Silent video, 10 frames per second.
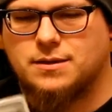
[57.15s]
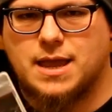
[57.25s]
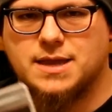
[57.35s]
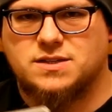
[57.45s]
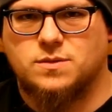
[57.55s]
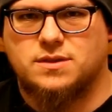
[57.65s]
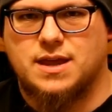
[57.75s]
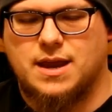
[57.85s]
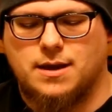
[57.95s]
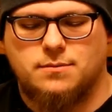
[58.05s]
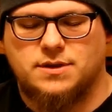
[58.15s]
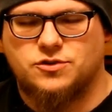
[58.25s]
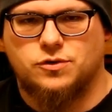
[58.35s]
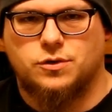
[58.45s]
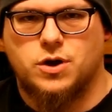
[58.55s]
case with a
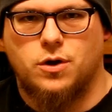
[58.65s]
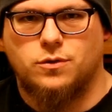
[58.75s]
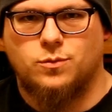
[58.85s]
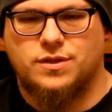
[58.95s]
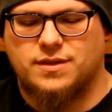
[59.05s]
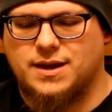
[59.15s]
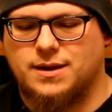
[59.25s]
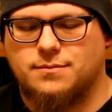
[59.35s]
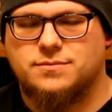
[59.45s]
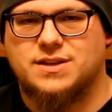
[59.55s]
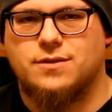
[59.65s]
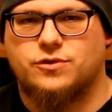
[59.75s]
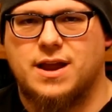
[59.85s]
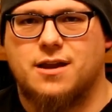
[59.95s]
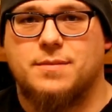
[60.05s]
digital code with a
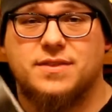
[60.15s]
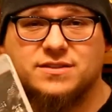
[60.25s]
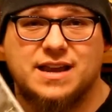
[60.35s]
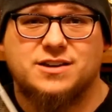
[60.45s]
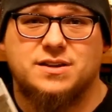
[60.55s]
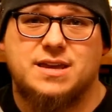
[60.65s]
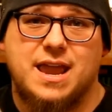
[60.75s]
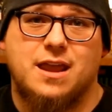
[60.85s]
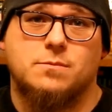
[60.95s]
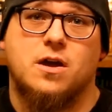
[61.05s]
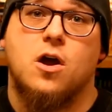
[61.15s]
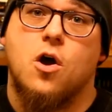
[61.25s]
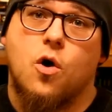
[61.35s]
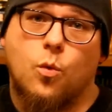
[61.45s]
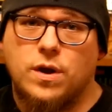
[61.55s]
soundtrack, but this actually came
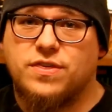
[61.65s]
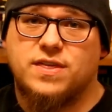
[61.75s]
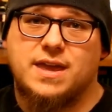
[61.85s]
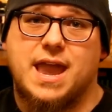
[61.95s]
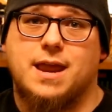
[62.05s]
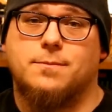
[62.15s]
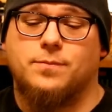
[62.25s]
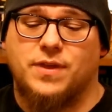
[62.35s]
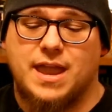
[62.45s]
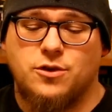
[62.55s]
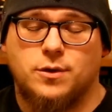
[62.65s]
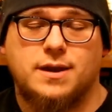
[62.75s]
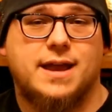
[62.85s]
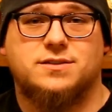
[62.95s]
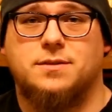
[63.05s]
with the game, and you
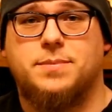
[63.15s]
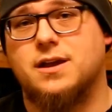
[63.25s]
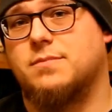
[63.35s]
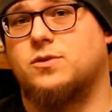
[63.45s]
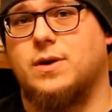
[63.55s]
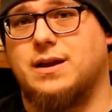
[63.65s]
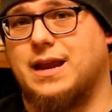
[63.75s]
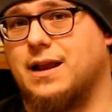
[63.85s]
can actually pick between